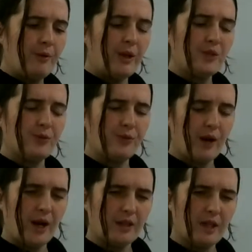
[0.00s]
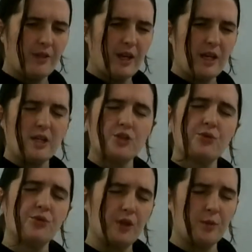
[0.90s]
they diffract and they
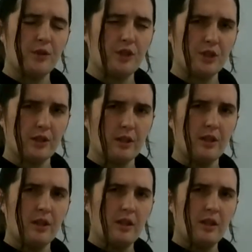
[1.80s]
interfere with each other.